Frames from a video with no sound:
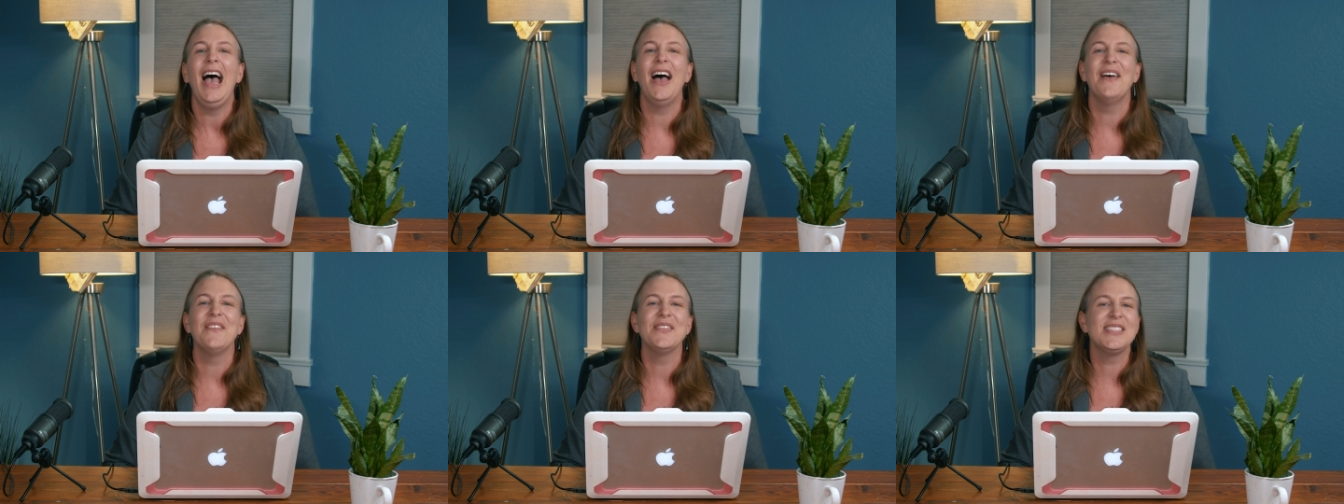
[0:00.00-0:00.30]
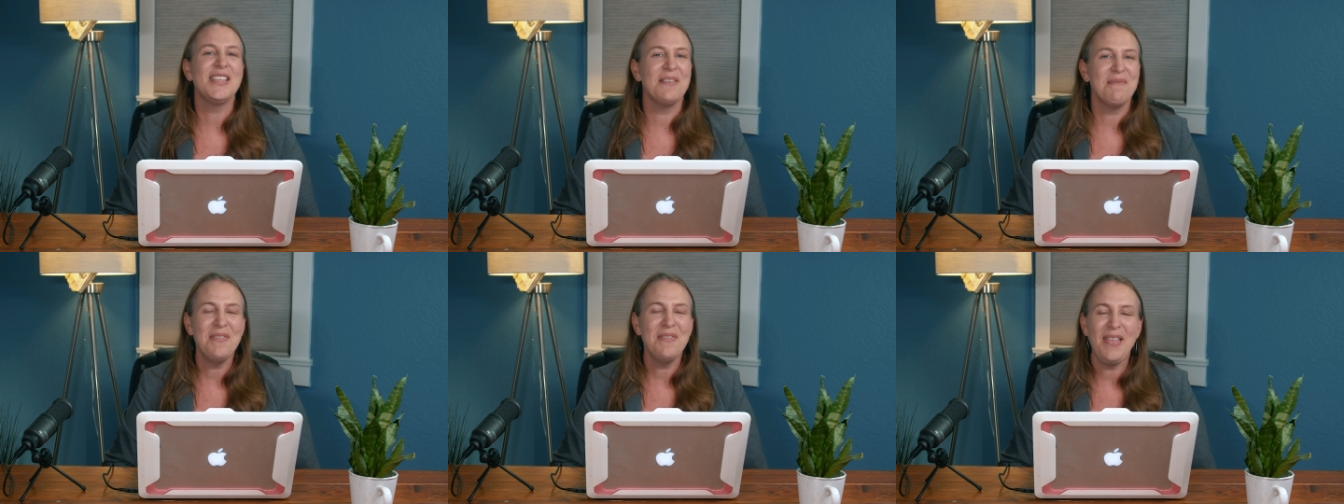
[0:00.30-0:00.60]
Um,
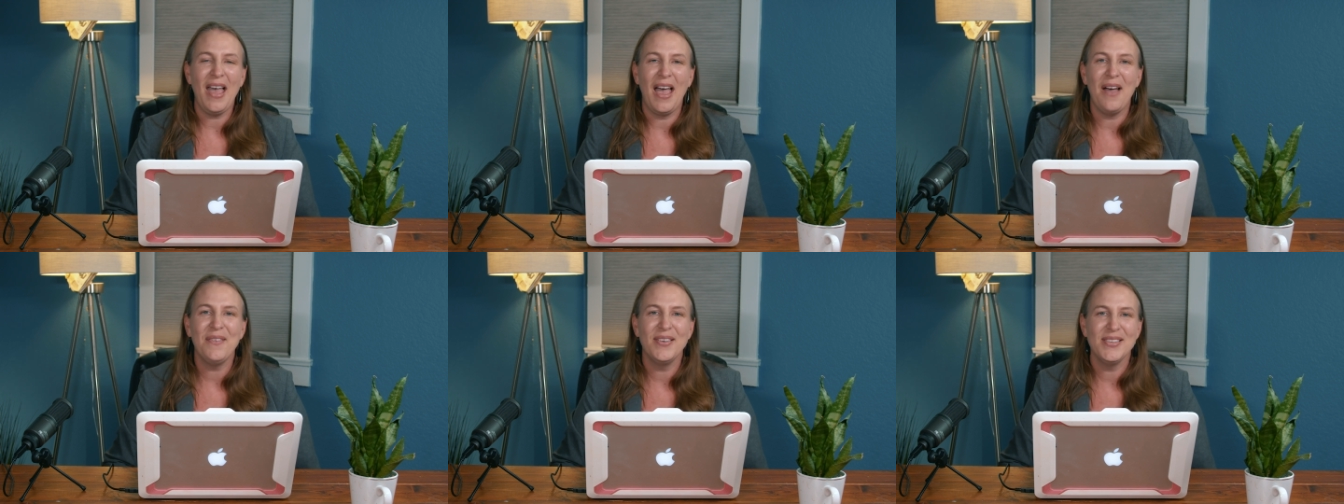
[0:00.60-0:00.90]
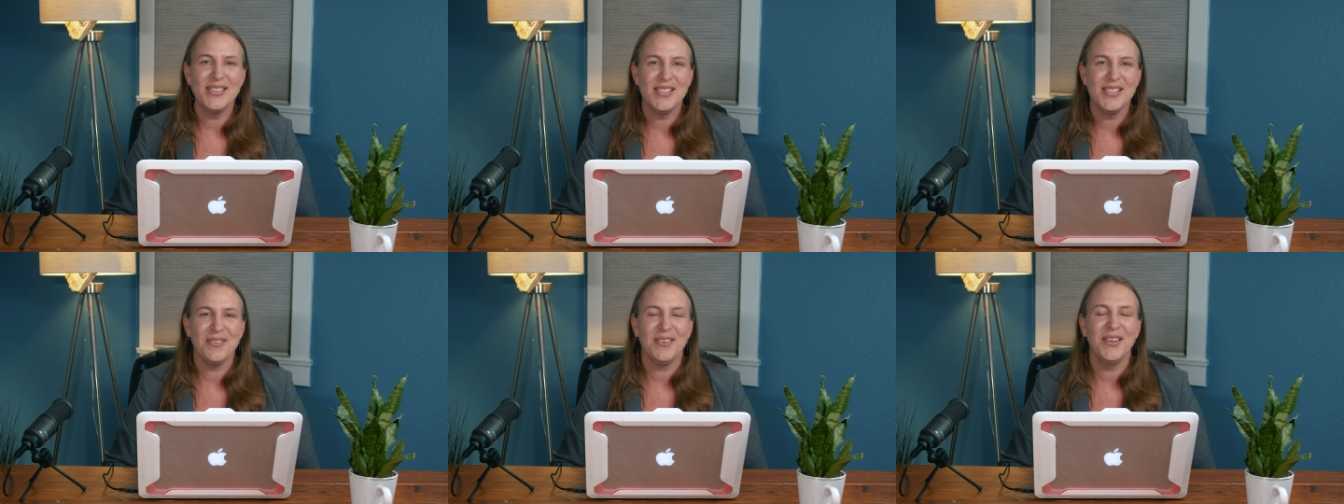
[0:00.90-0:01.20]
some of that
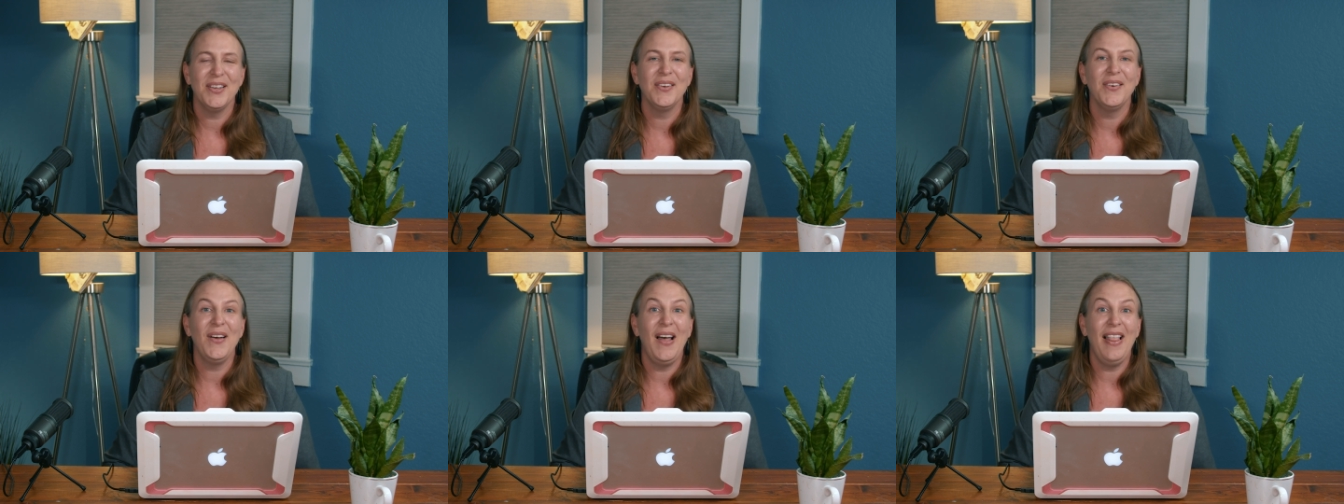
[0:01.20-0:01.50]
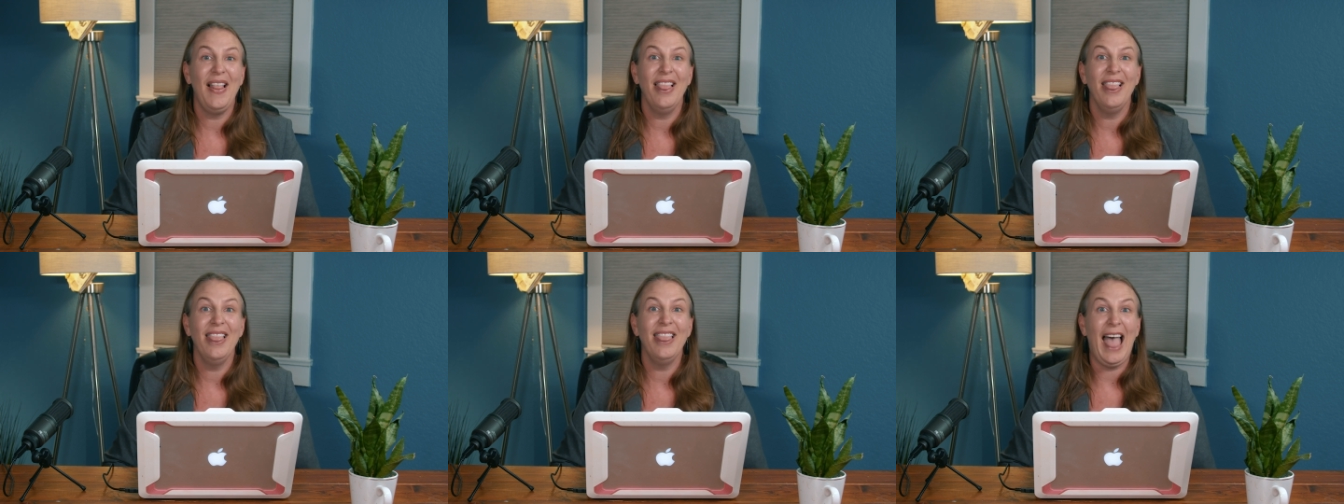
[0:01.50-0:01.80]
was through
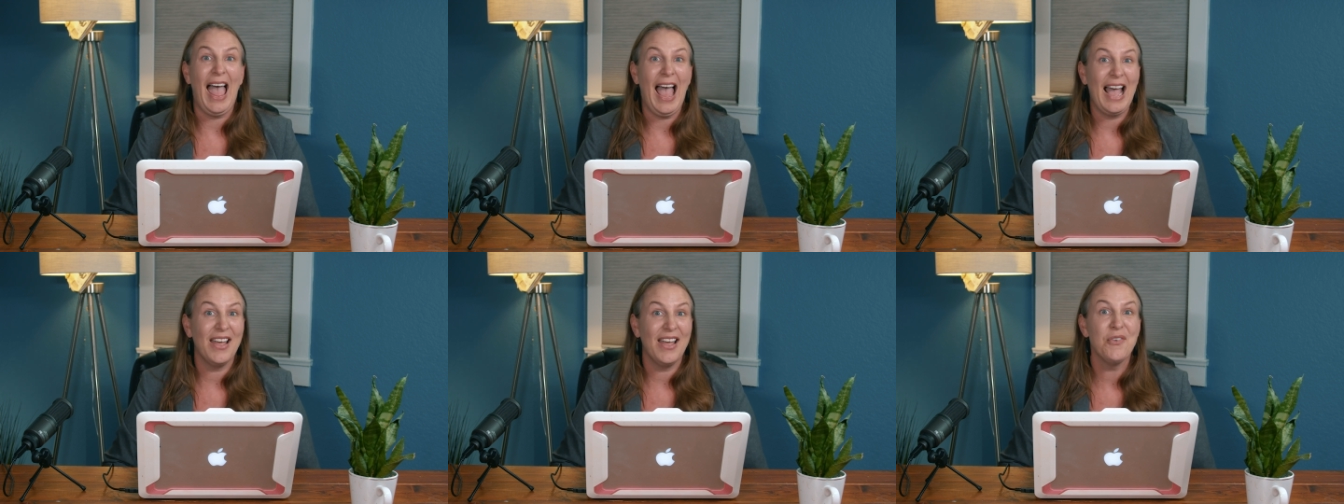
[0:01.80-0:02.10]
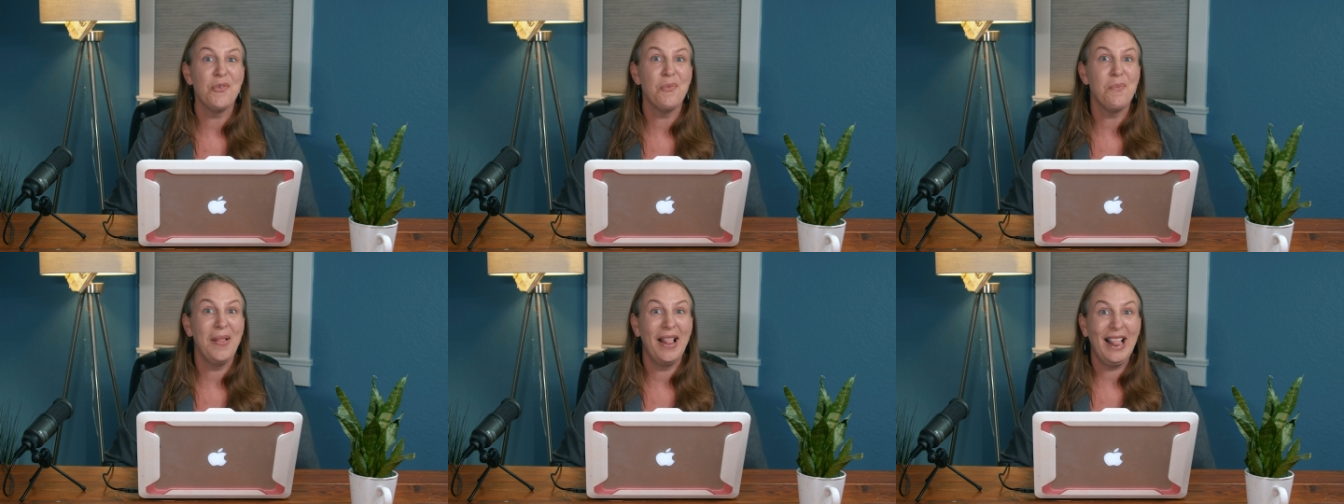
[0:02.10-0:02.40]
a lack
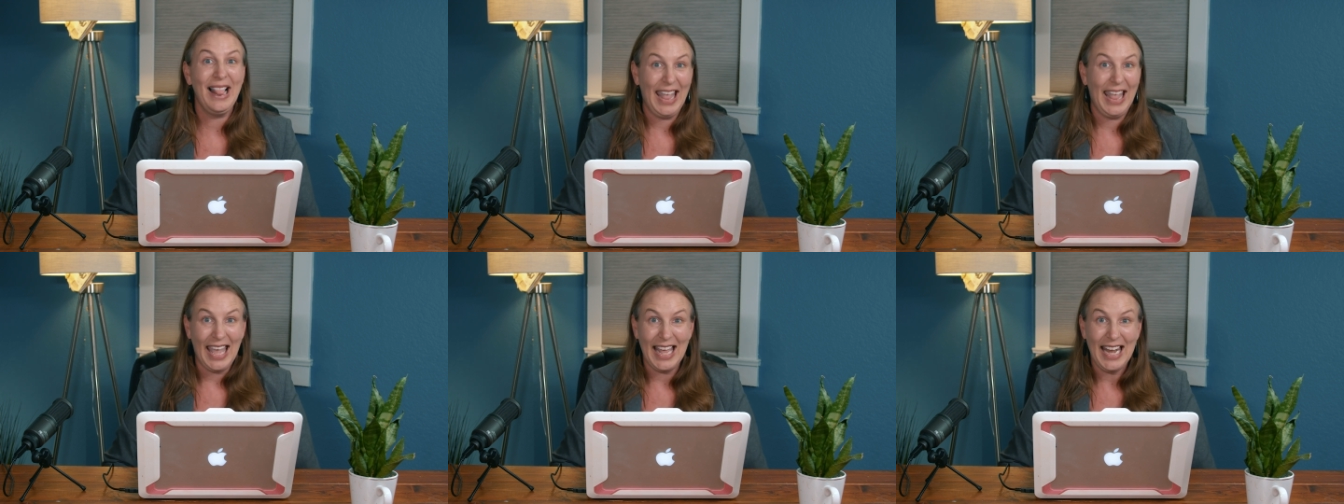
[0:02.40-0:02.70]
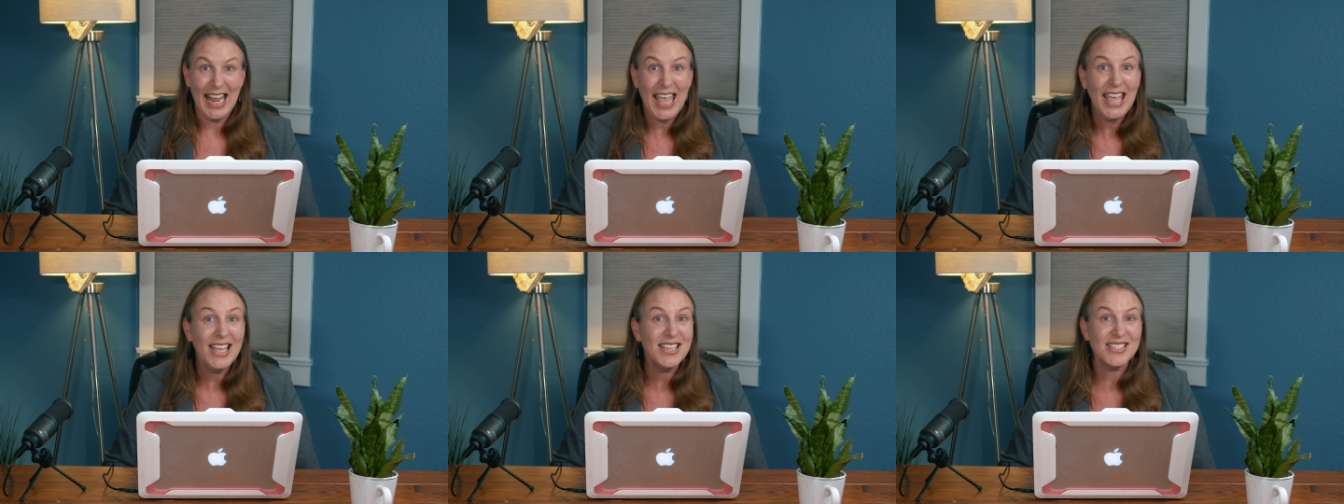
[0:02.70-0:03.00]
of
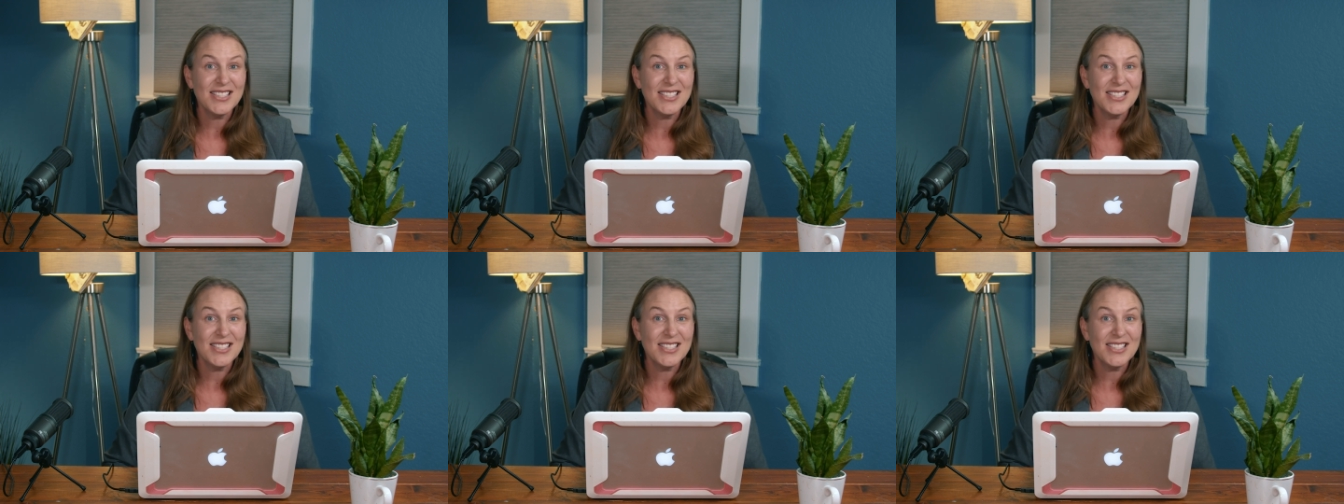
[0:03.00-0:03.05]
planning.